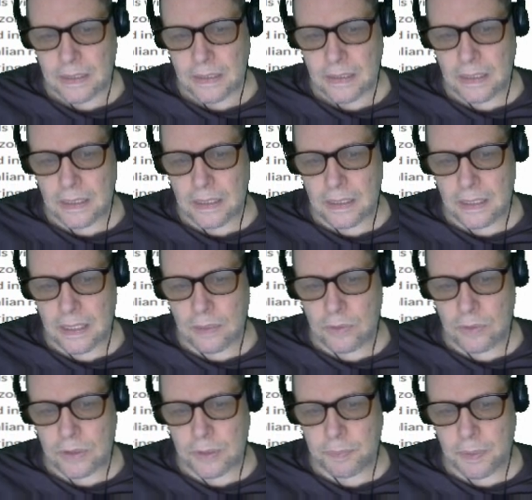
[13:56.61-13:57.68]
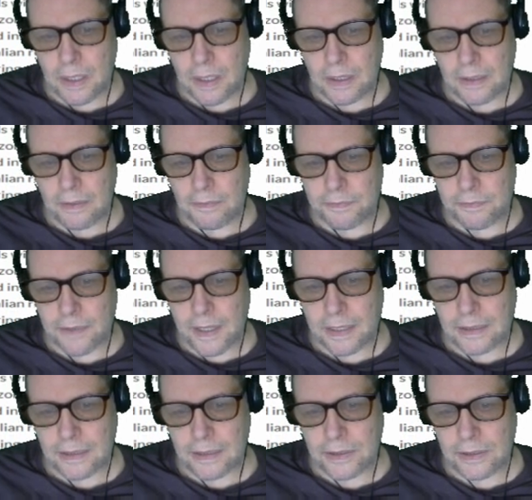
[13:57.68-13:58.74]
and it would spawn
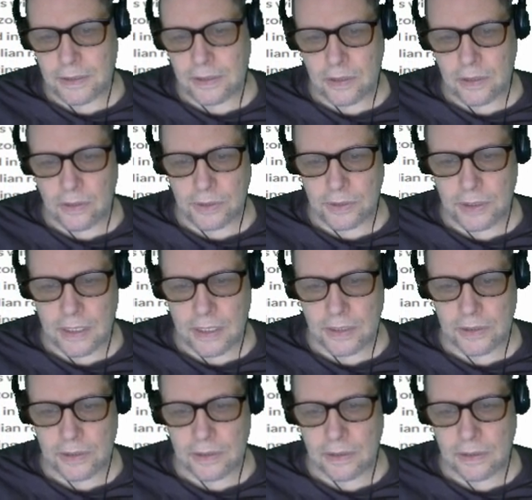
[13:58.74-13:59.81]
fractious negotiations on